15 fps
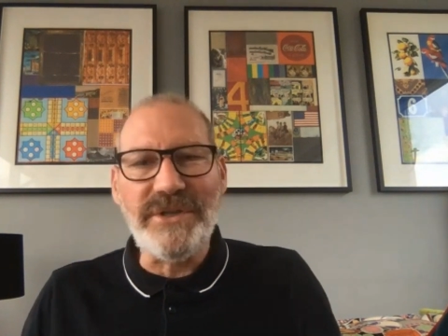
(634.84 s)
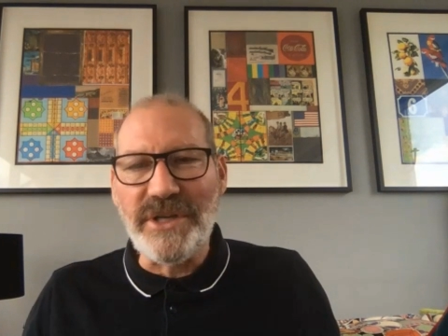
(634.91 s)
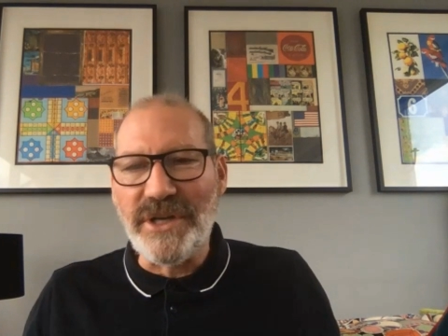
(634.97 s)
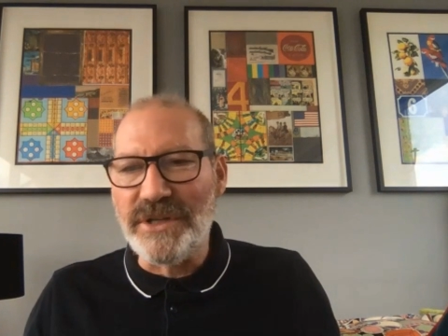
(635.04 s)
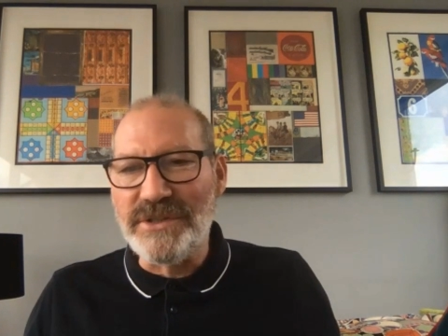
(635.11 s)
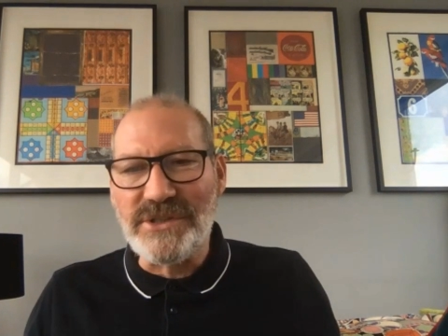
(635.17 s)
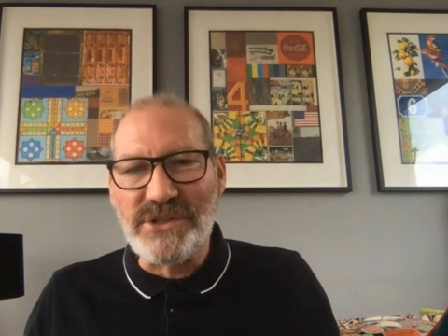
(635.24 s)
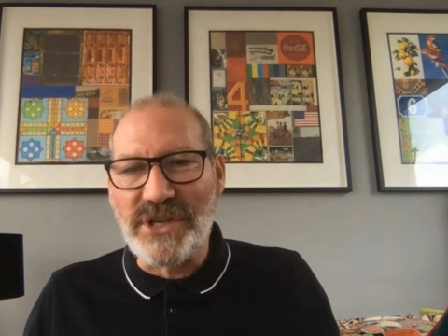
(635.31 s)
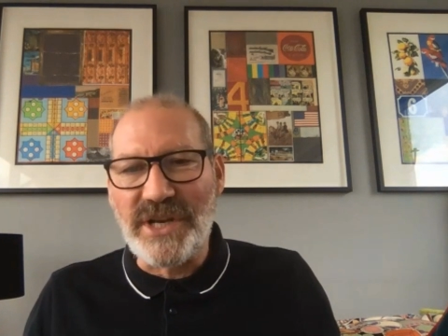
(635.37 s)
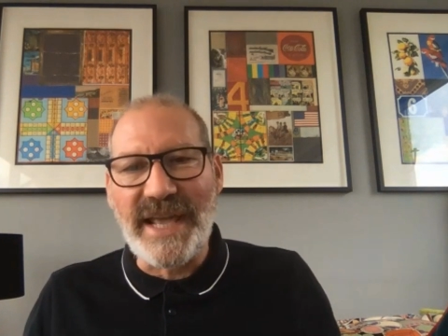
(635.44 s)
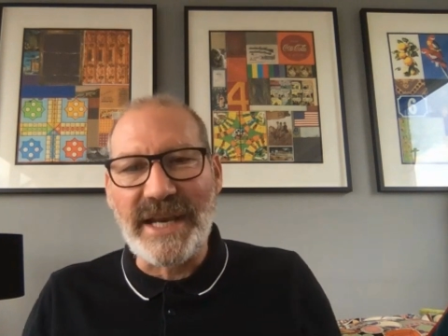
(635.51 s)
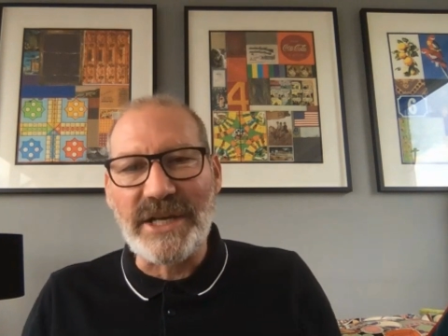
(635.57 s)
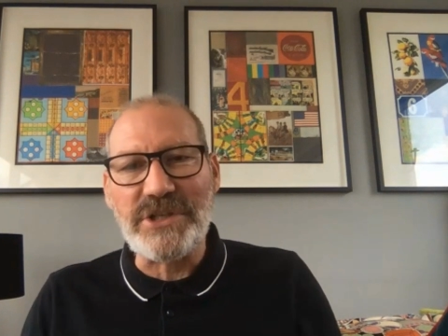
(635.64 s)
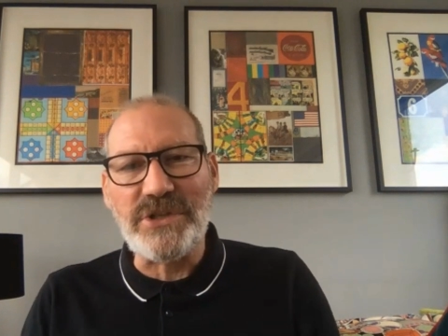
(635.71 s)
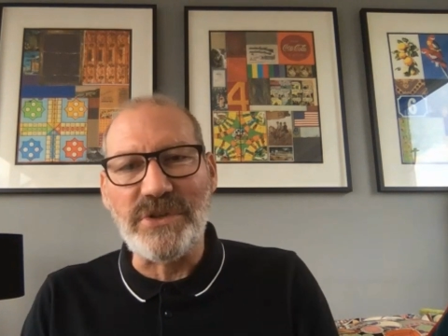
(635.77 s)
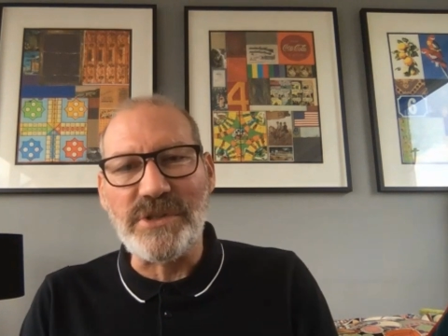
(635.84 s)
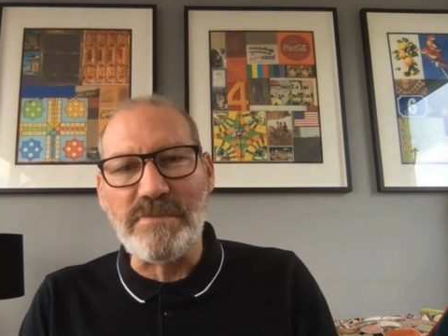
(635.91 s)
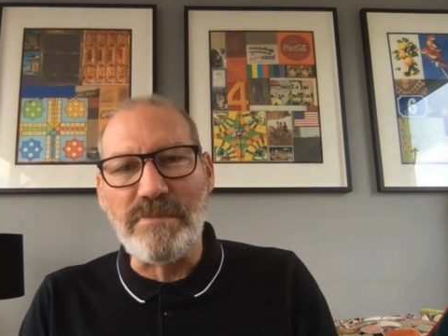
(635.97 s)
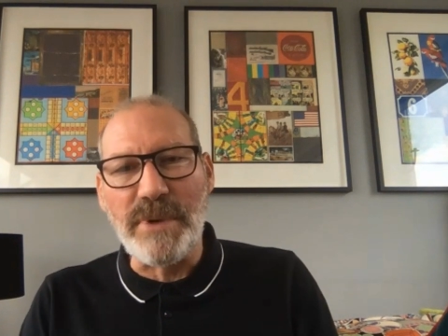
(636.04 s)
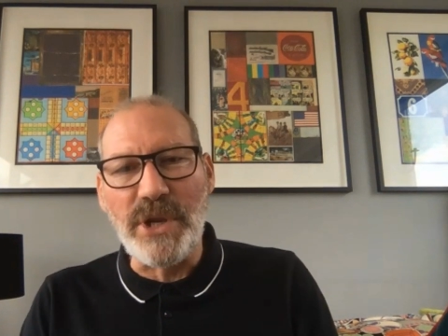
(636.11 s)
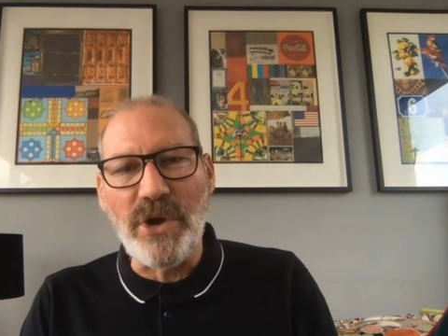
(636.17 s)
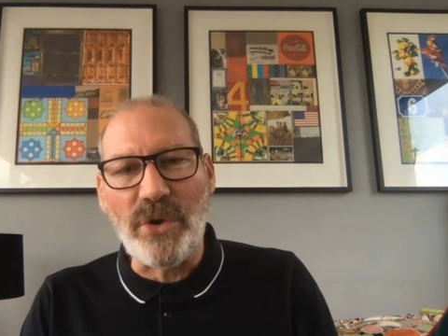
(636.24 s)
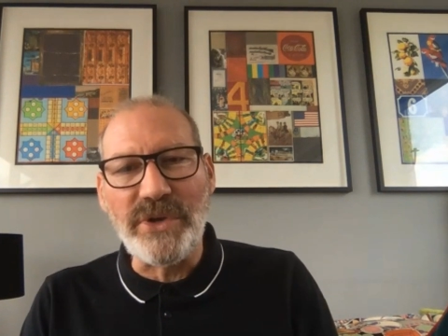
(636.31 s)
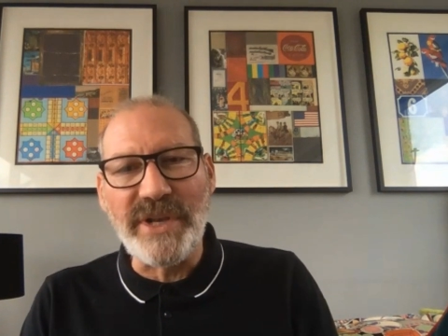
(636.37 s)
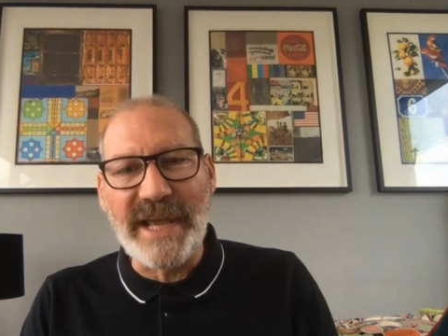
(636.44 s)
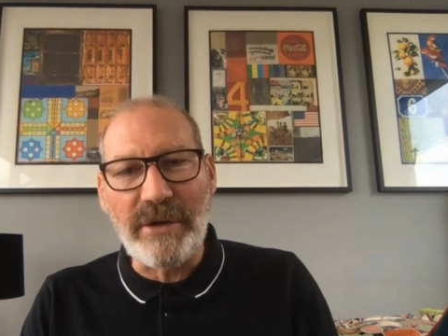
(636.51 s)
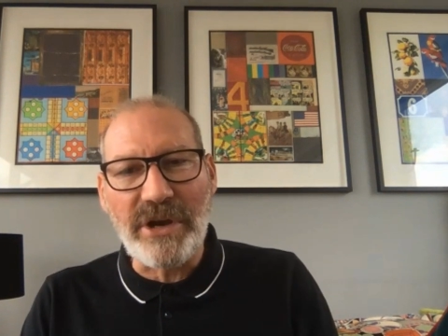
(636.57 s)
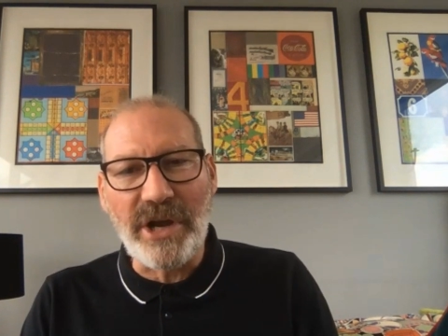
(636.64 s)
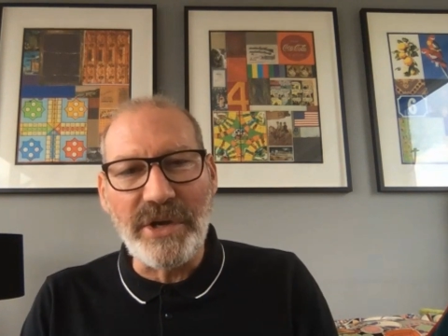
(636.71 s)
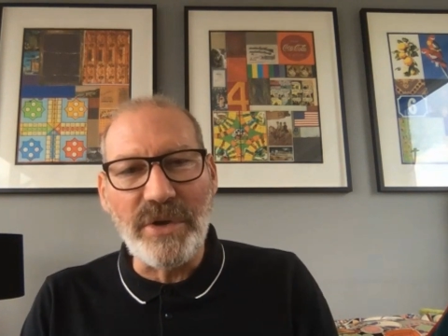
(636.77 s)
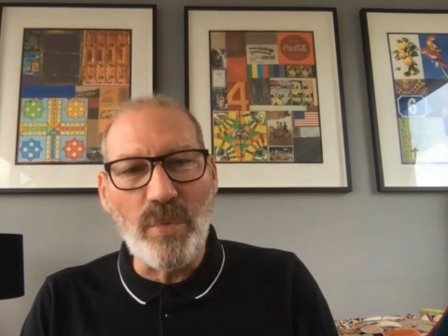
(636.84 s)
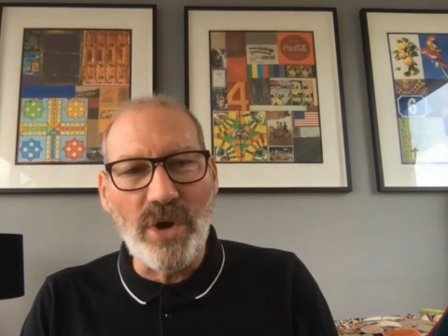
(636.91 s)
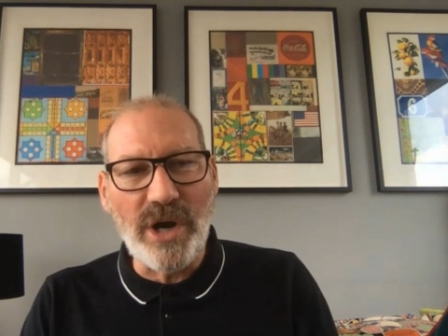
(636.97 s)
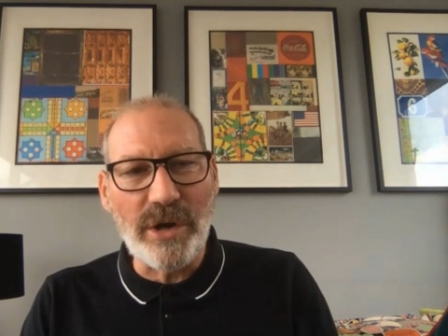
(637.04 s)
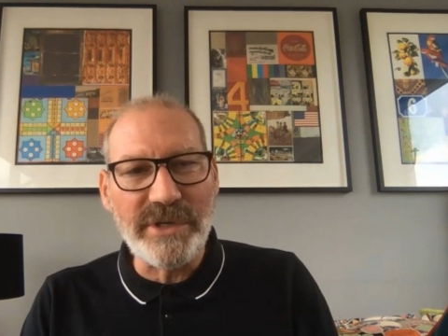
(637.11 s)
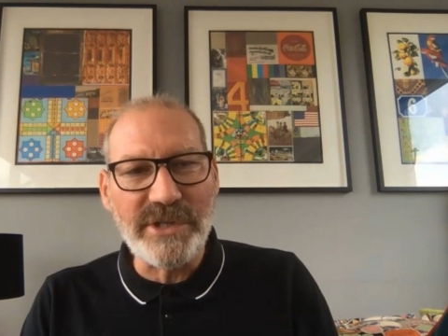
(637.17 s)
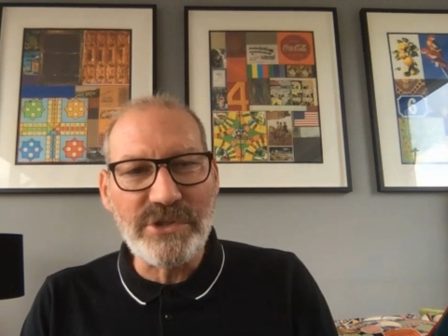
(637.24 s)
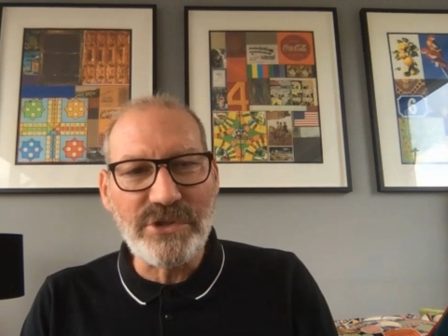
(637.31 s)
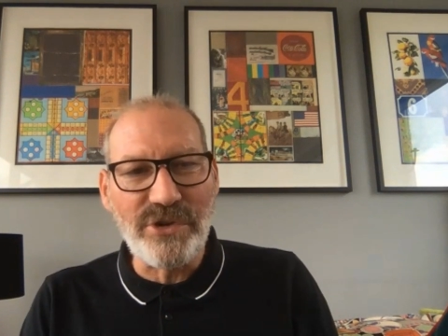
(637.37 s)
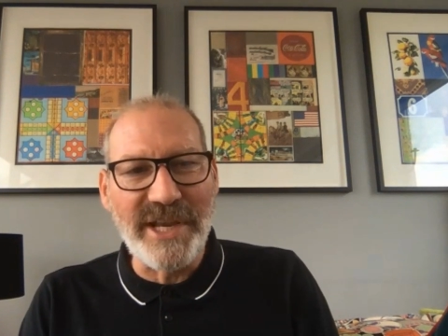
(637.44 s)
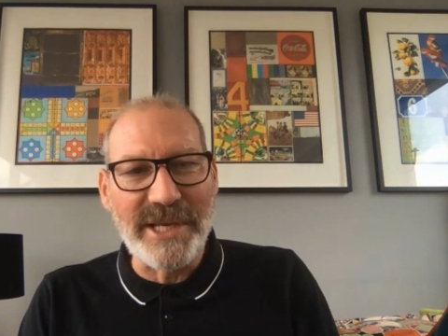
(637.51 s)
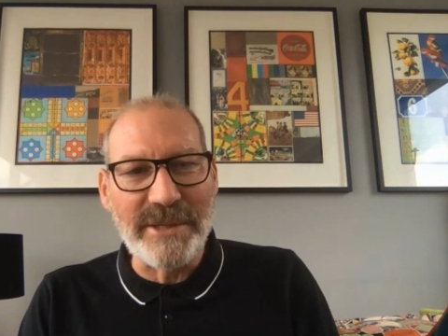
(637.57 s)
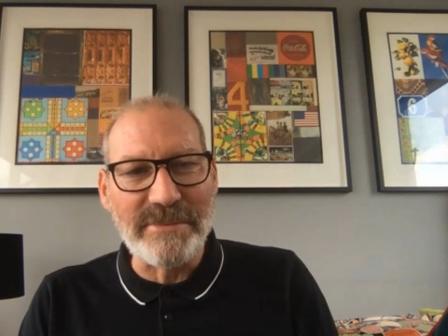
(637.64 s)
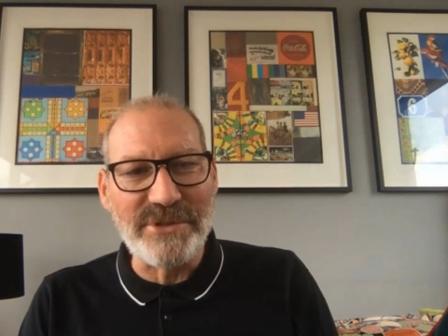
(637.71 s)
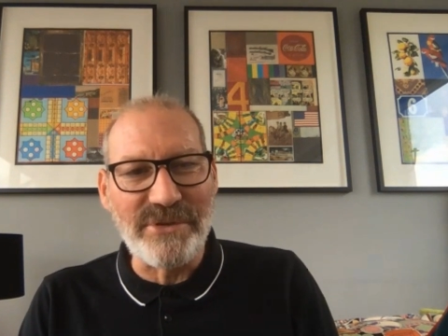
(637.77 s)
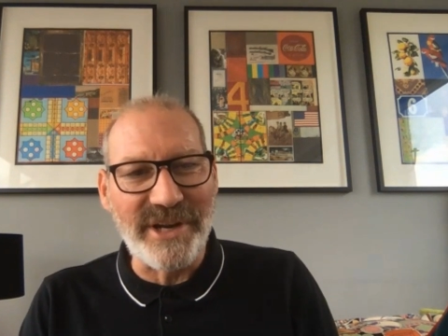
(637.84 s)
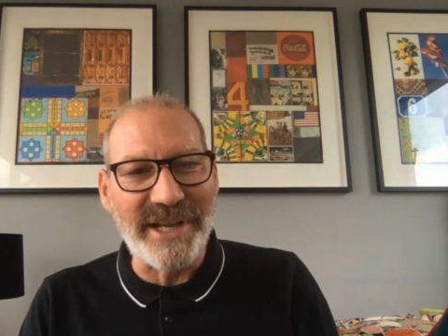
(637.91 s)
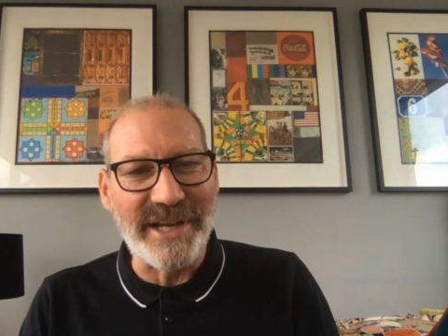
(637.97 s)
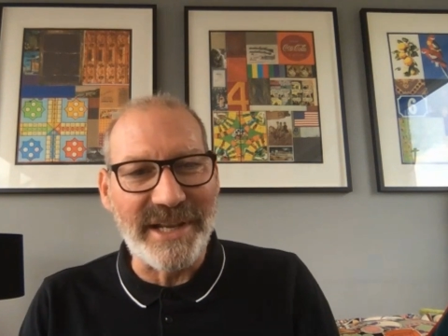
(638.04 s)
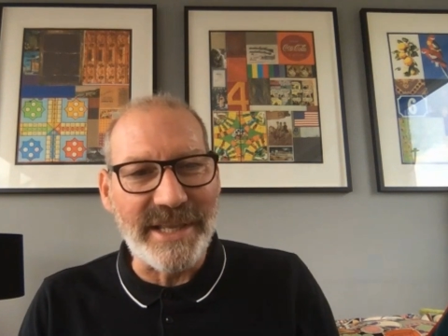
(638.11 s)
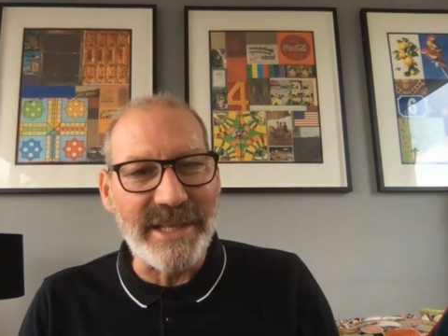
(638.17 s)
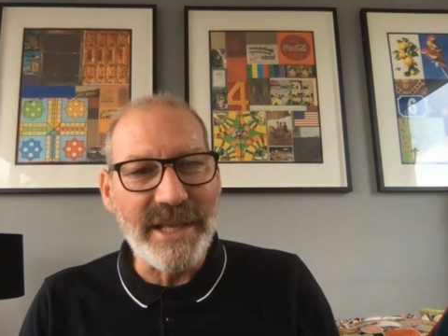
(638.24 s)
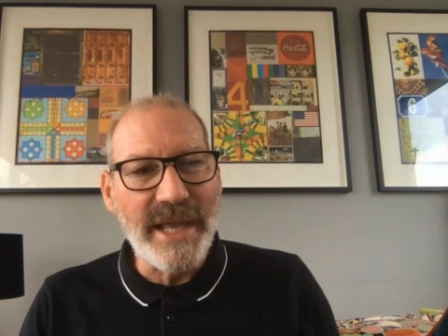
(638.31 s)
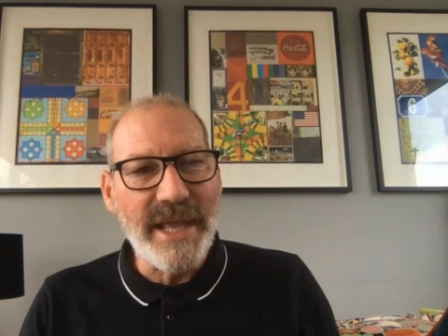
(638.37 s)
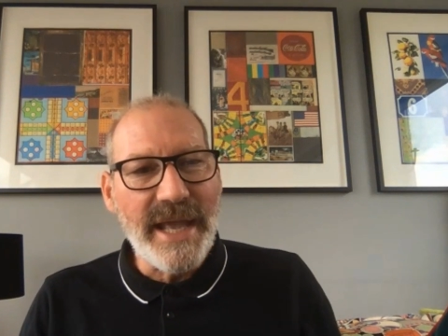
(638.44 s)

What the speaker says: selections beyond our kind of wildest dreams, really.